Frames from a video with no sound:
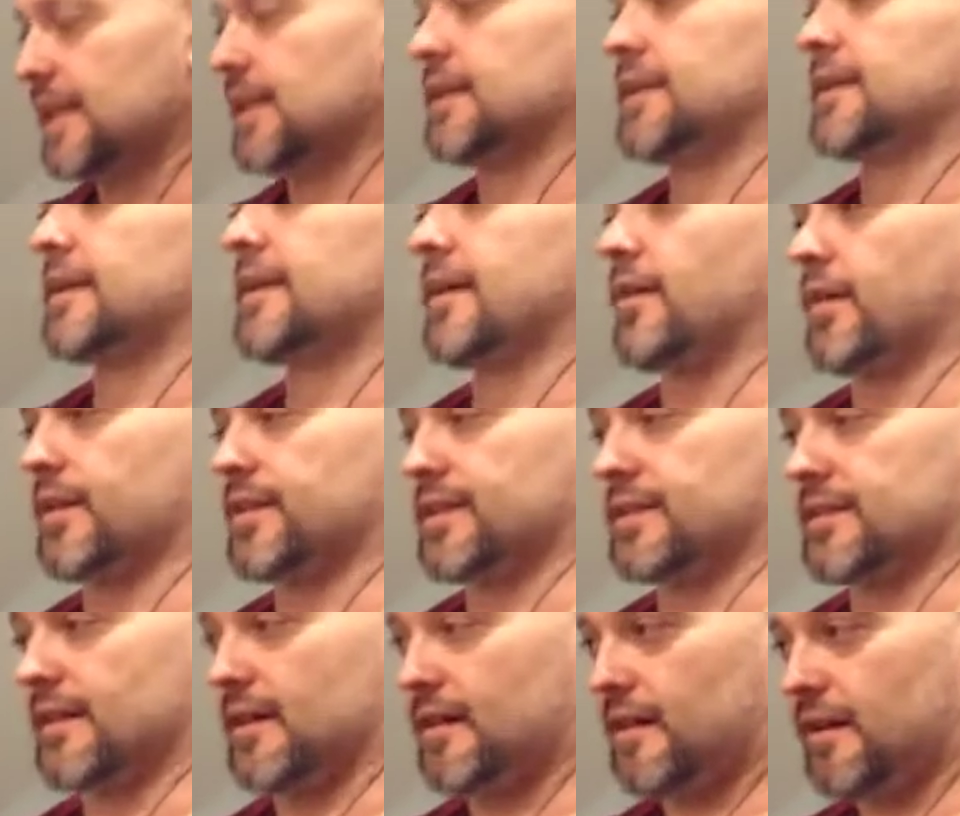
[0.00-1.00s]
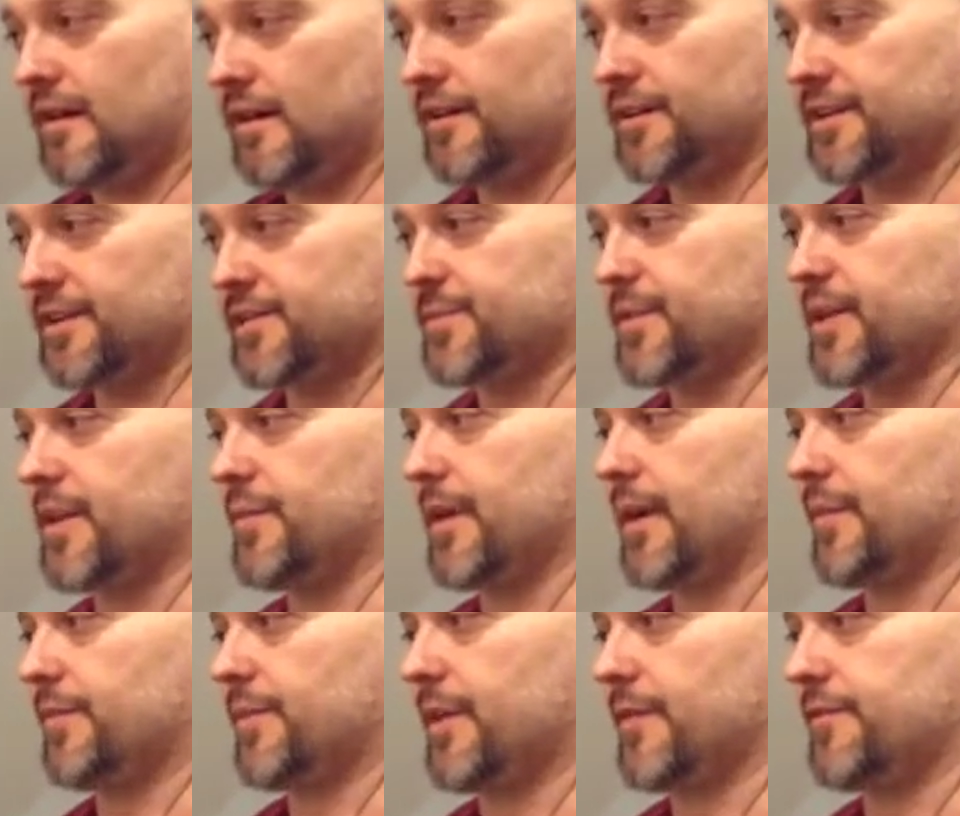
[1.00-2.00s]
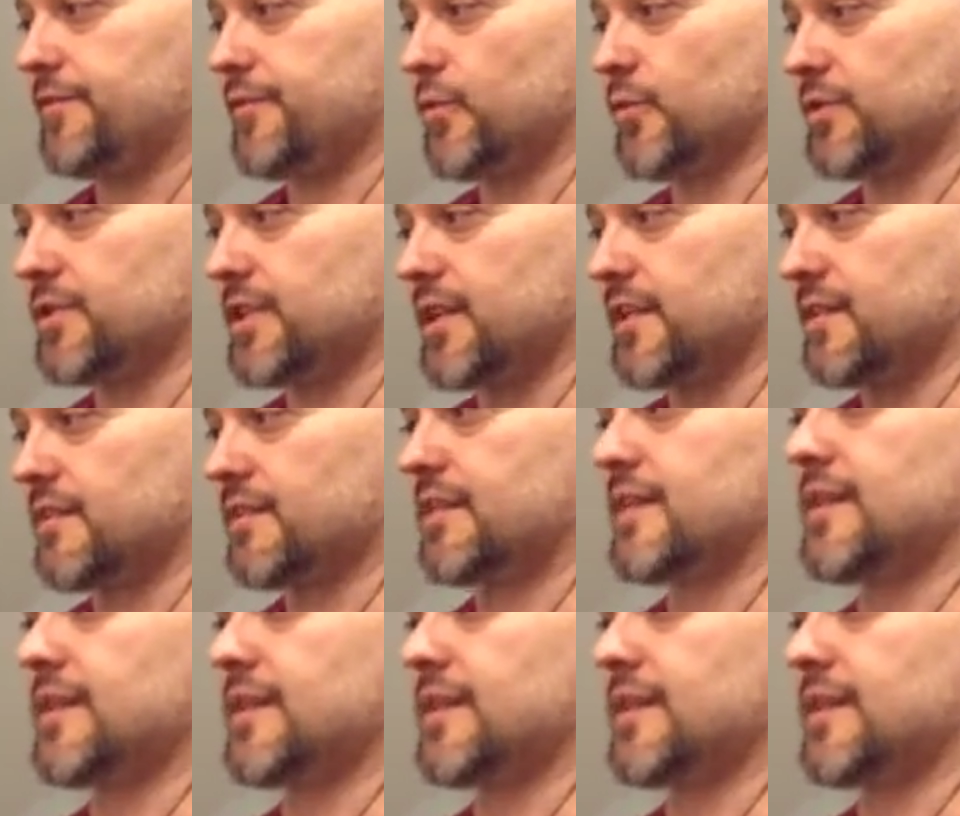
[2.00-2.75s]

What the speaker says: Now I think the hardest bit about bar 40 is